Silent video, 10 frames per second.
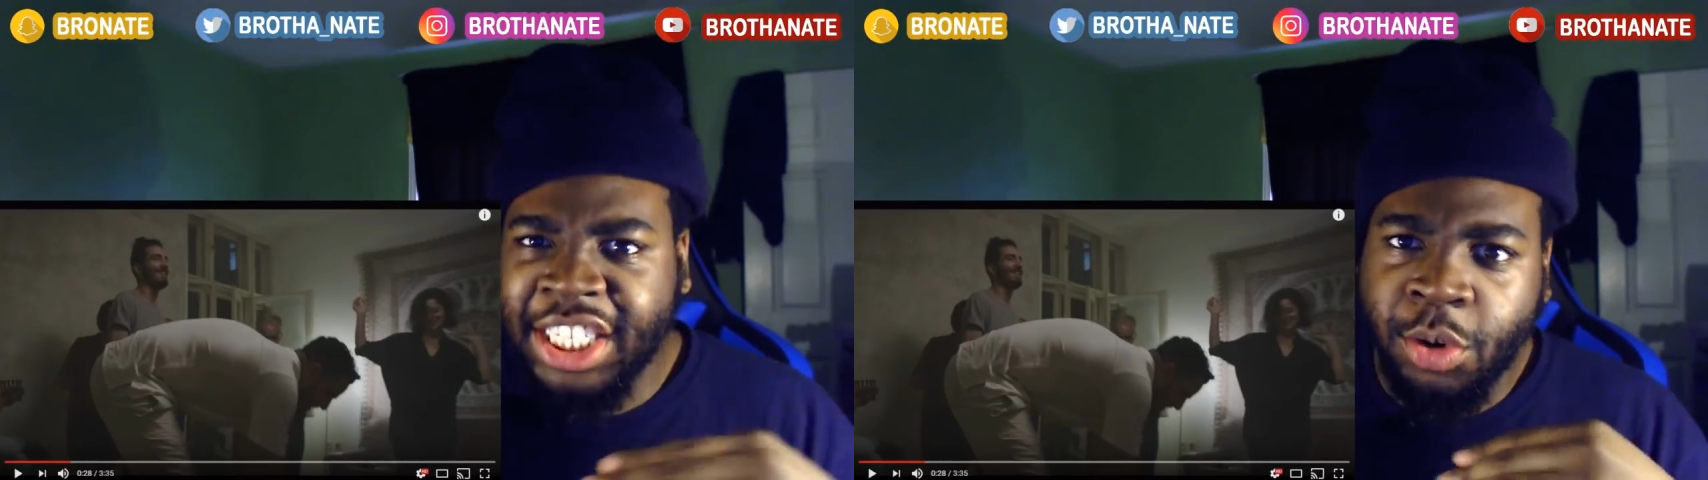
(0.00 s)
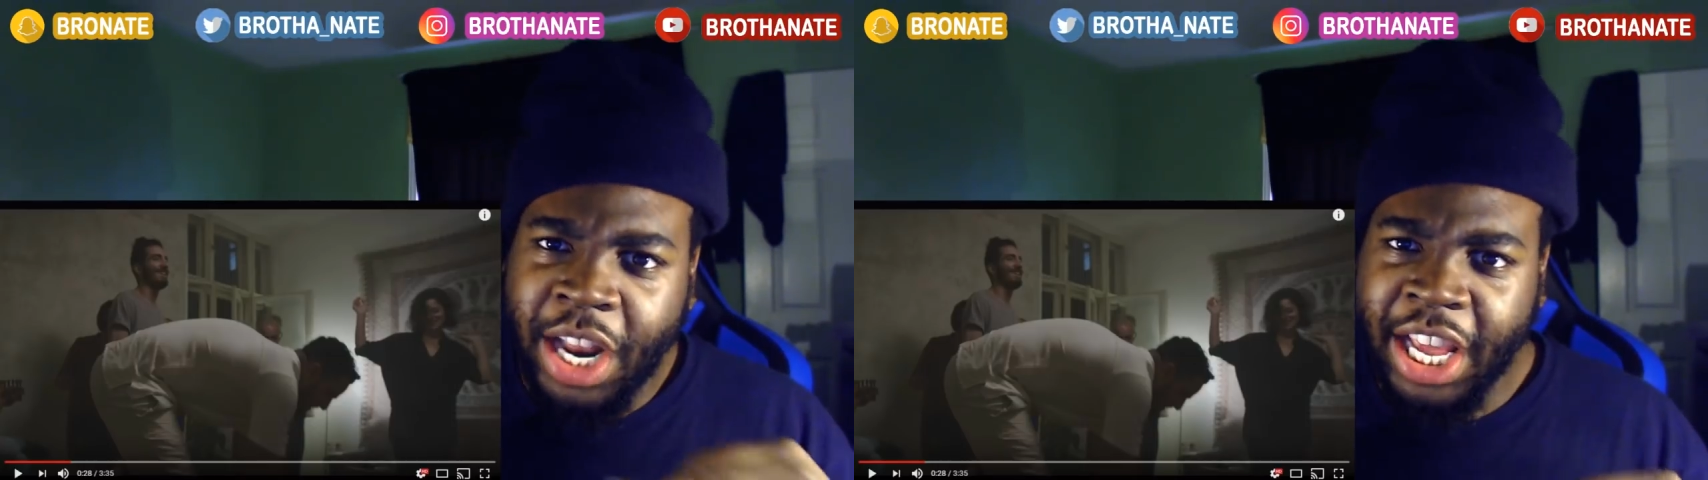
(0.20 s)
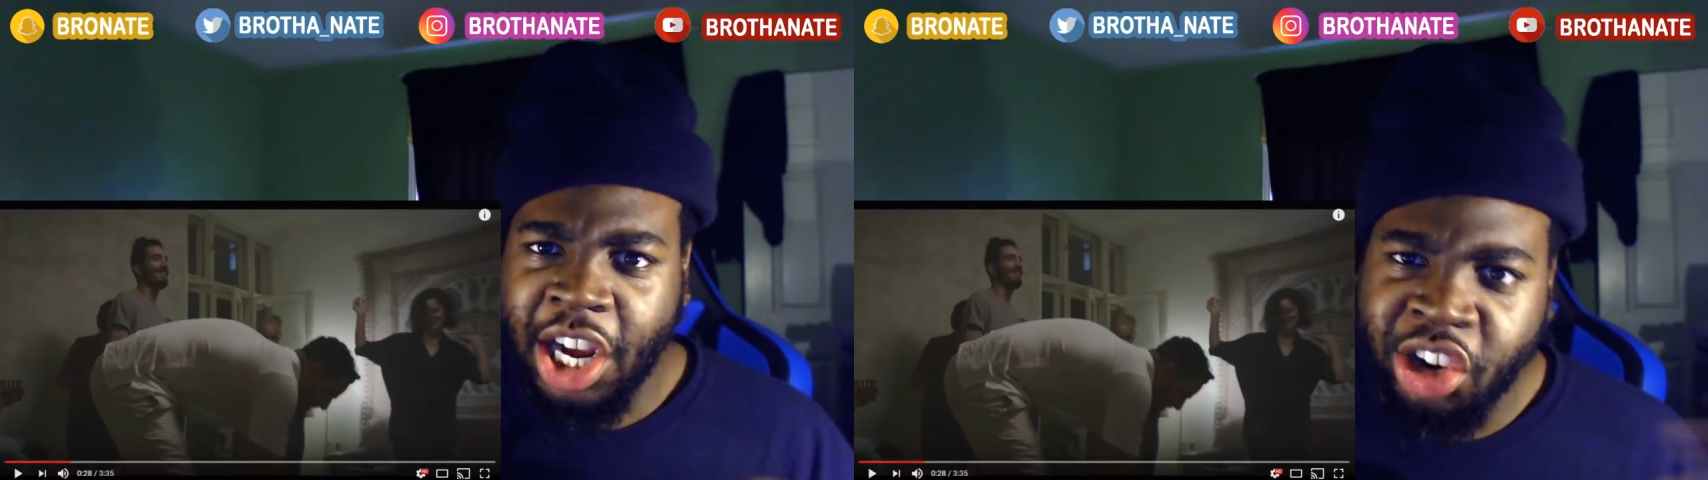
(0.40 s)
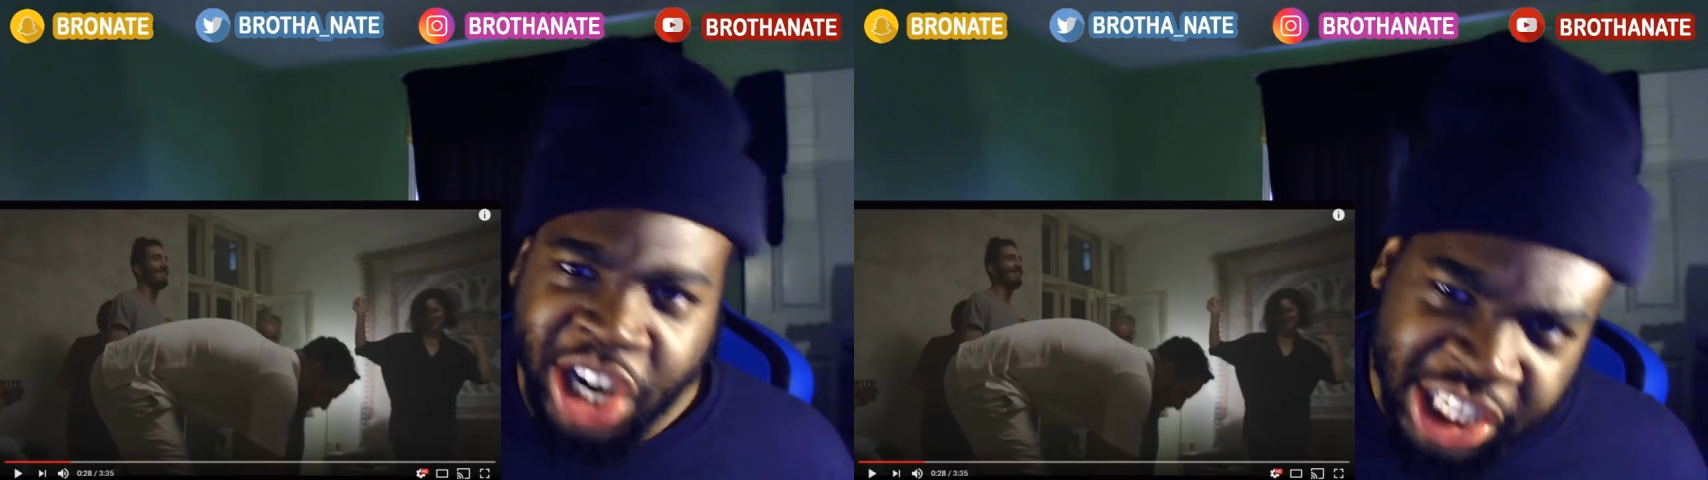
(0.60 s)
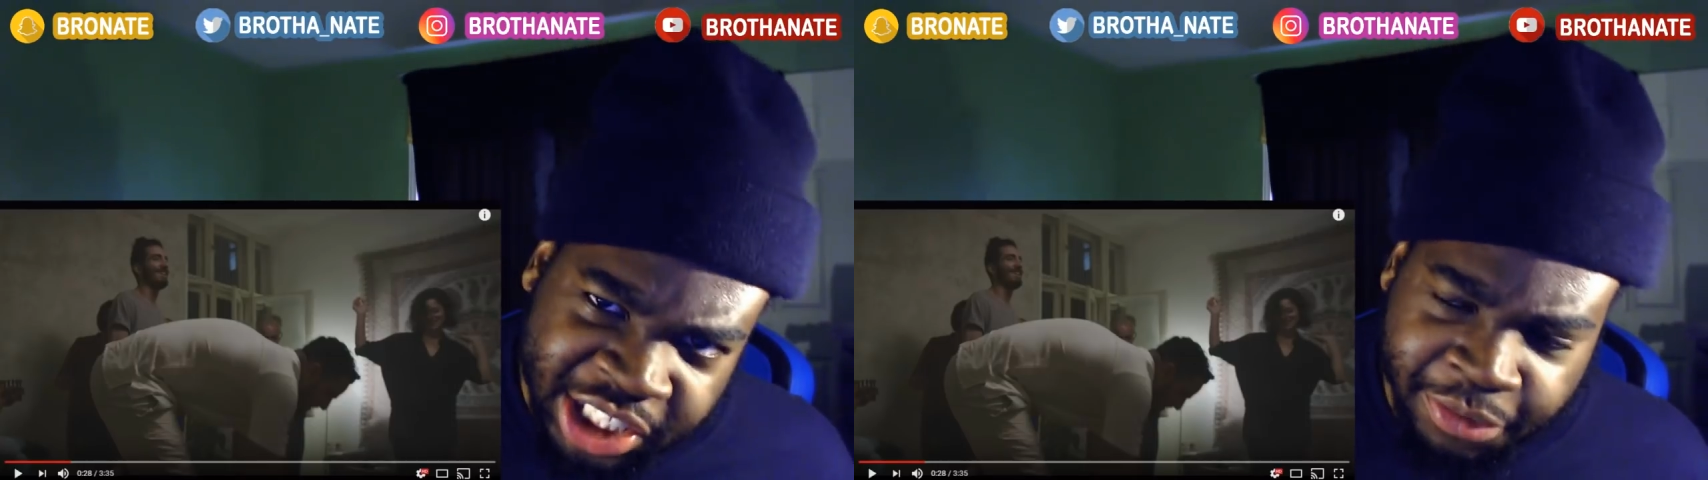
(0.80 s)
go like
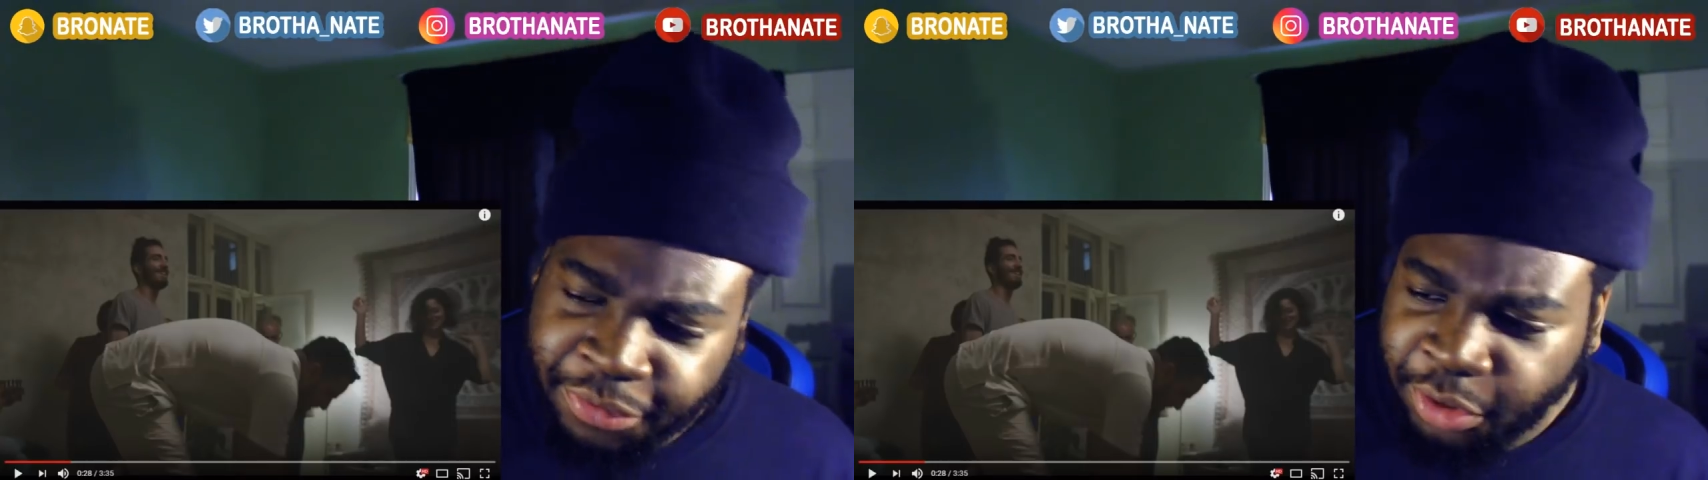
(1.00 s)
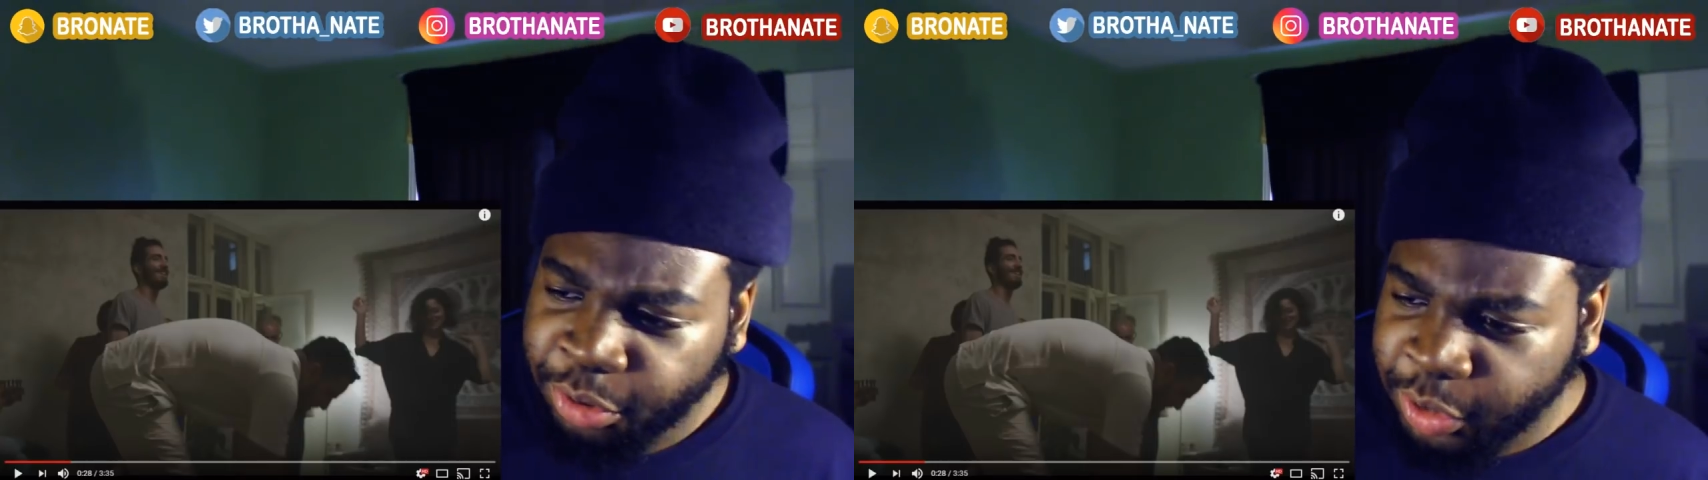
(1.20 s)
aggressive flow.